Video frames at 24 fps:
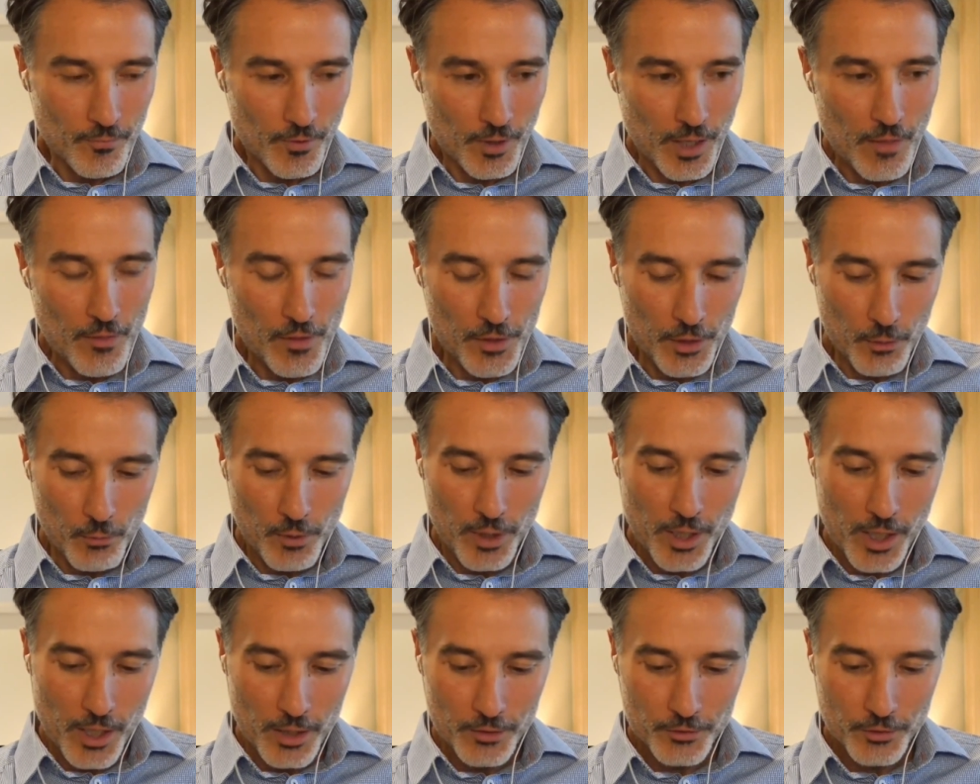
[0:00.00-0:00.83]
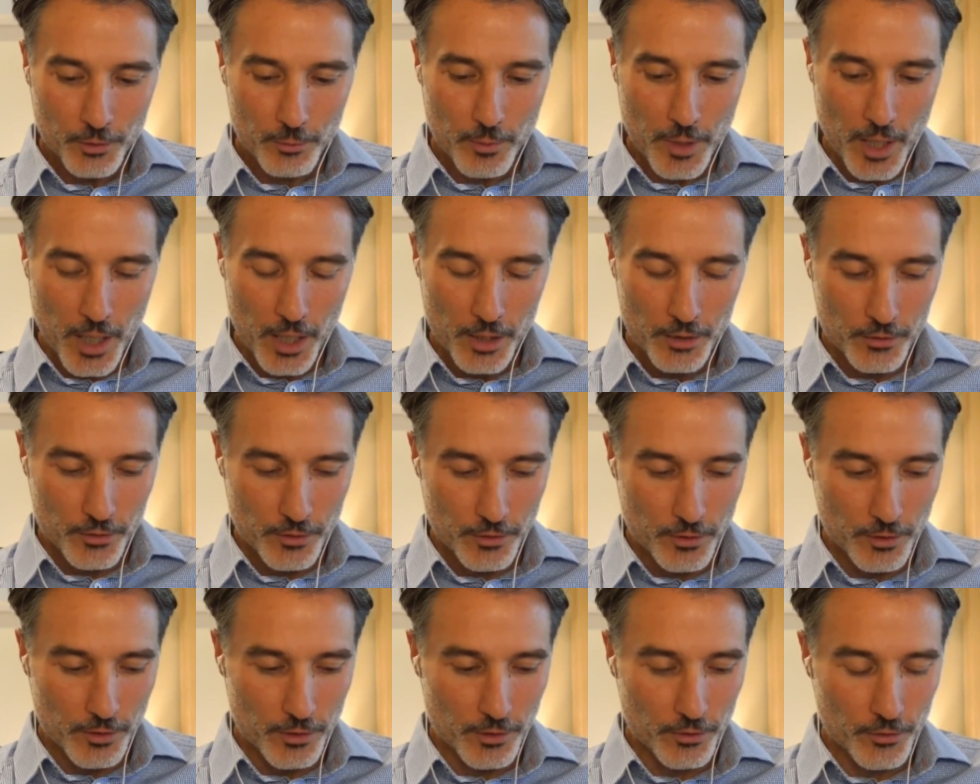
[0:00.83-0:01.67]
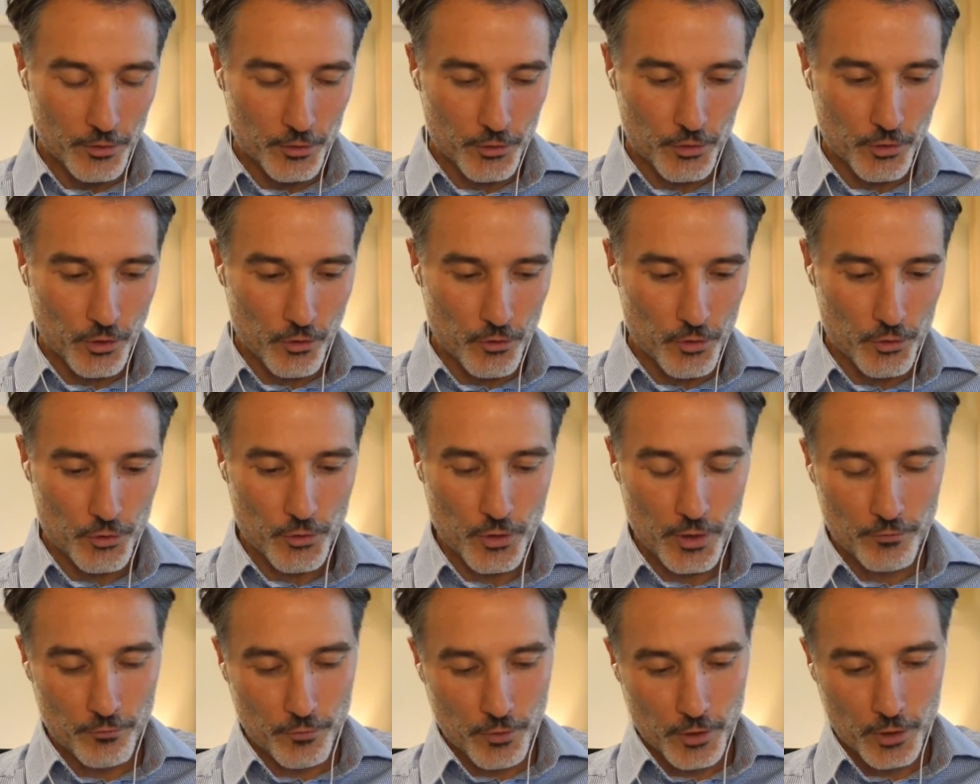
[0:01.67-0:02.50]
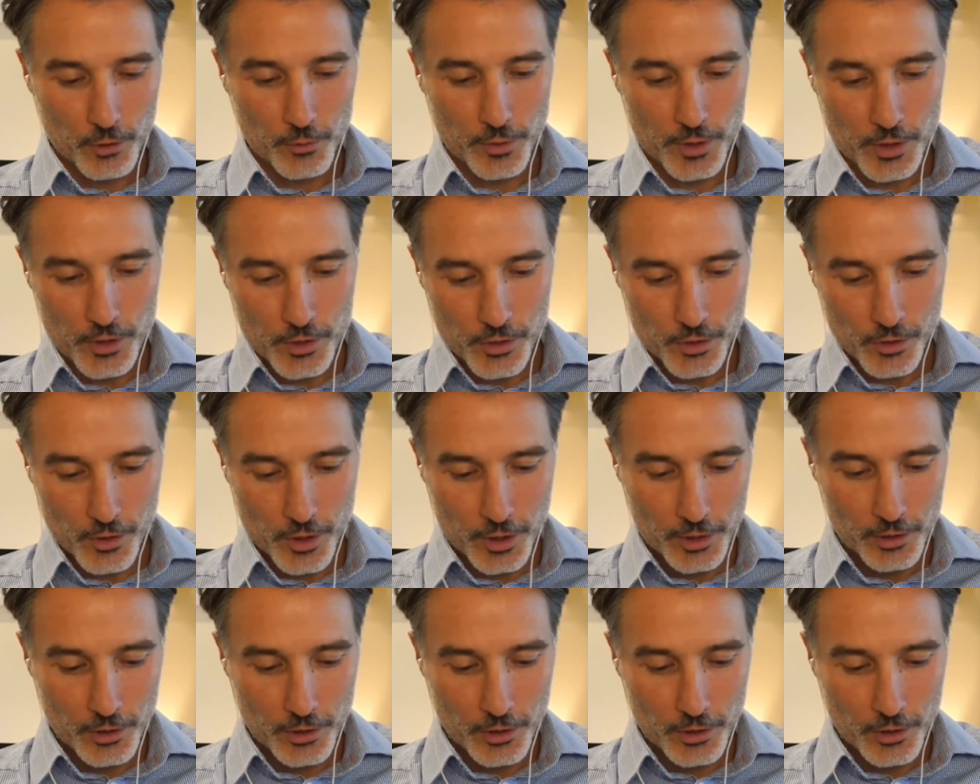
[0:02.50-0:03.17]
and then I want to ask about the on the trend following side.